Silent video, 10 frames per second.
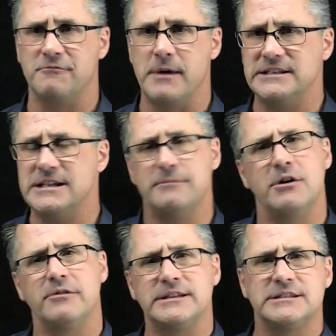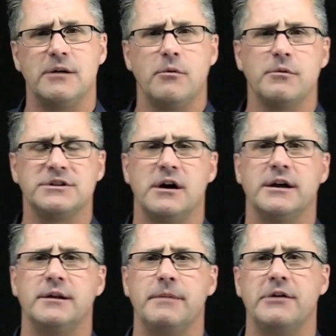of my team. No, that's not what we're
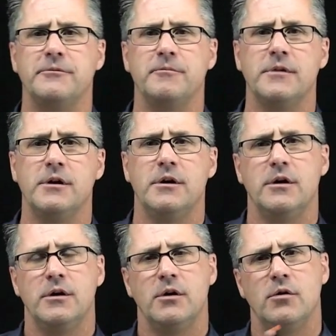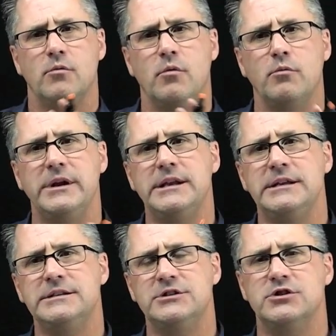talking about. What we
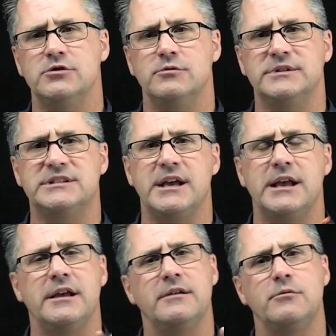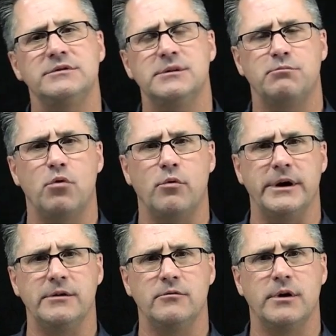need to do is say, hey, it was a
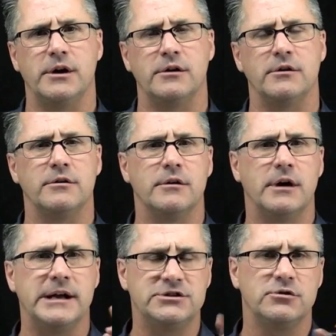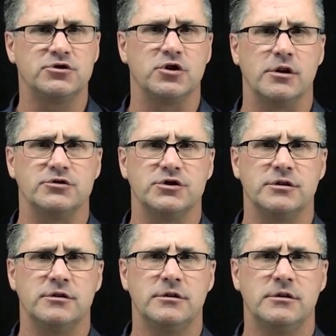point where I took charge.
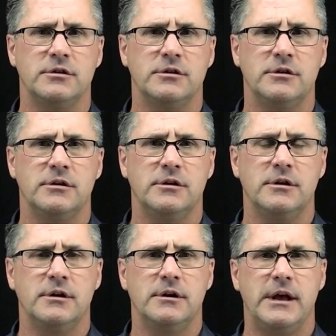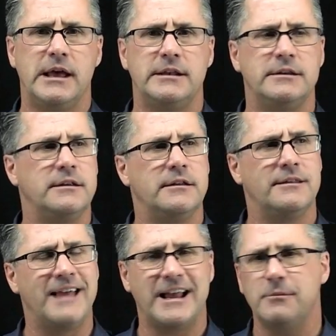And
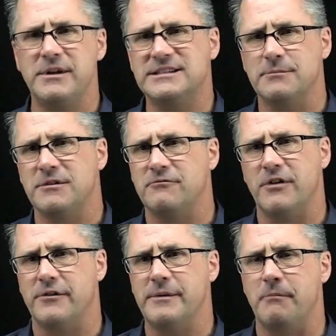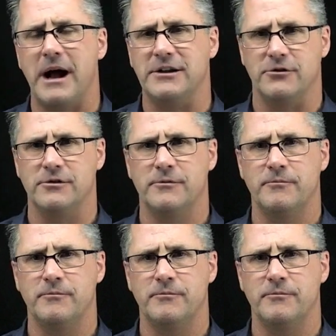that could be something very minor.